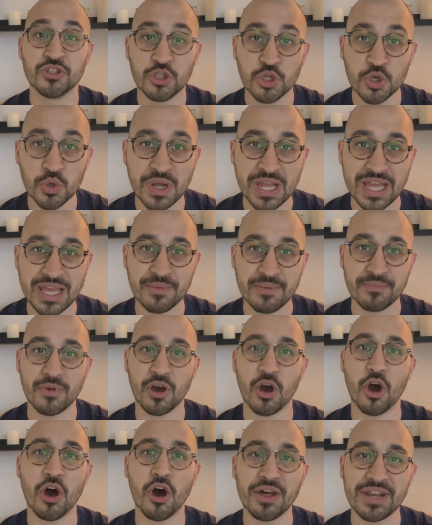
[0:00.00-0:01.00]
to him
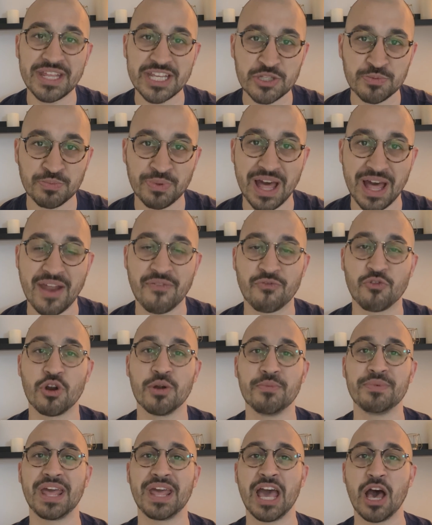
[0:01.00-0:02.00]
on his
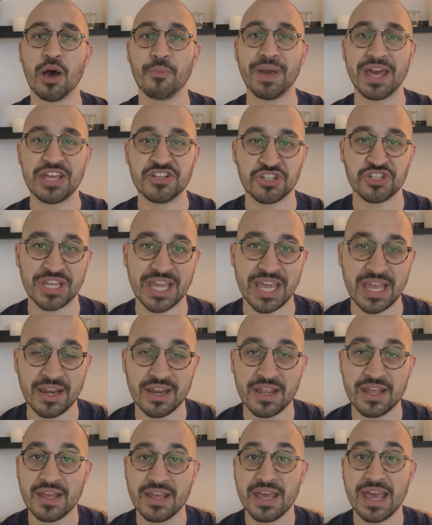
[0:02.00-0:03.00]
platform to help
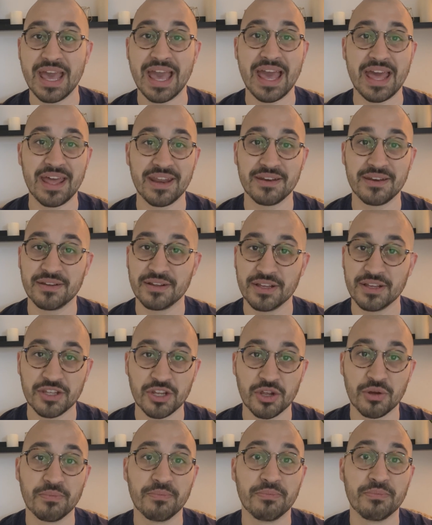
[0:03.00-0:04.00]
educate and,
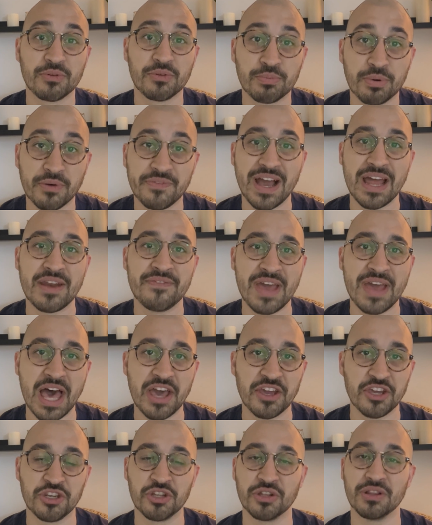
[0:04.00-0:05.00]
you know, provide
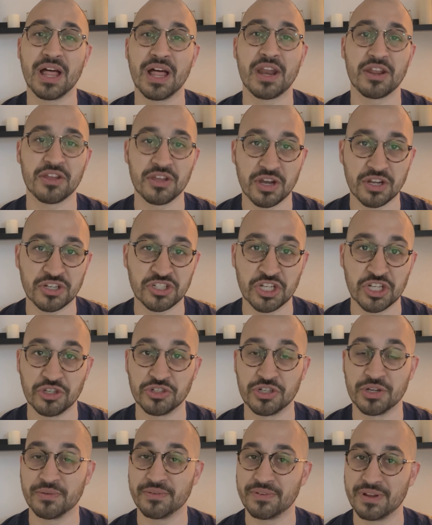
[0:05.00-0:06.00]
value to a lot of young
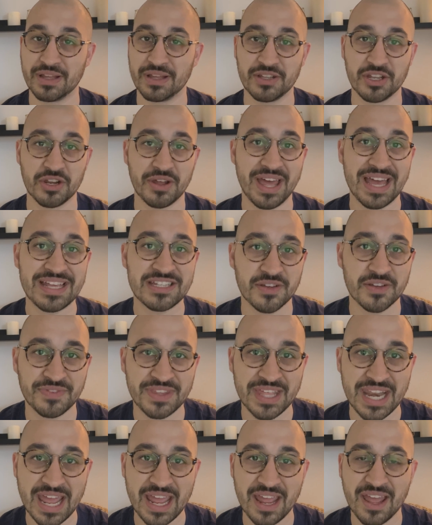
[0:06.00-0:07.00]
children. You know, as
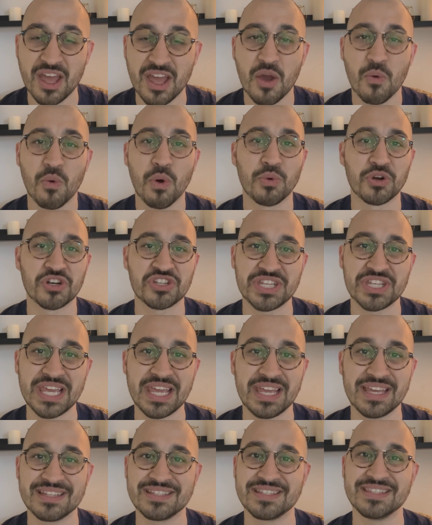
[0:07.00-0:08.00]
of today, what we're
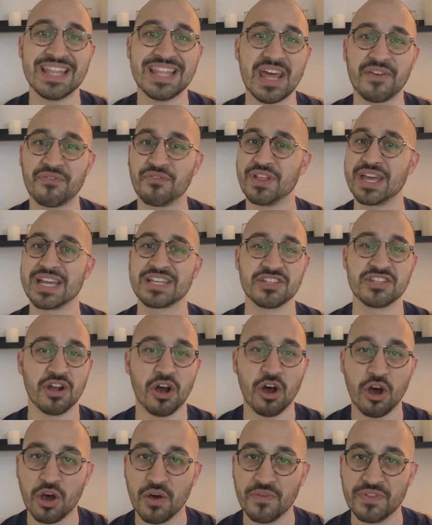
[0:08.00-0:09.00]
seeing is Netflix and
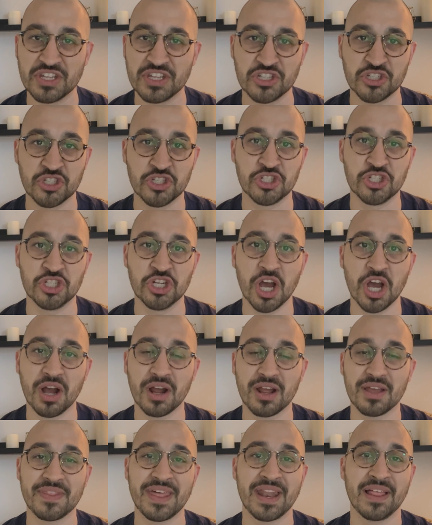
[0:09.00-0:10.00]
all this
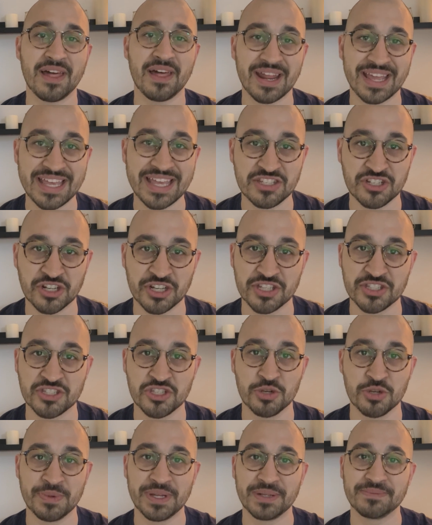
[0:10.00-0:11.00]
junk that a lot of kids are
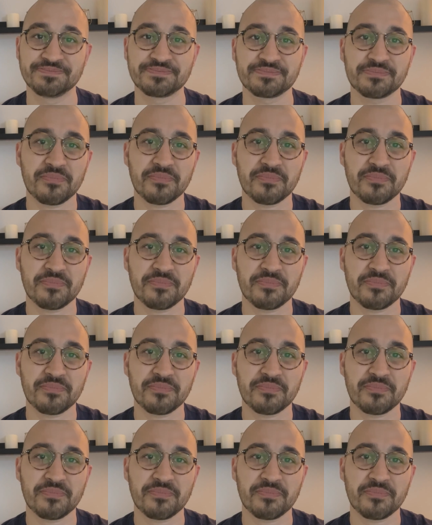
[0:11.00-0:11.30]
consuming,